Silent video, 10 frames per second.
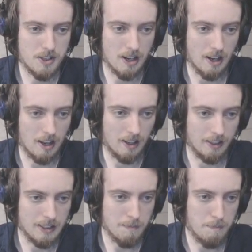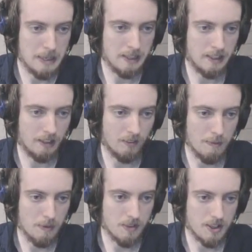the big, if I
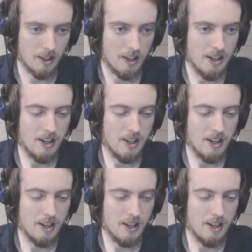move this there,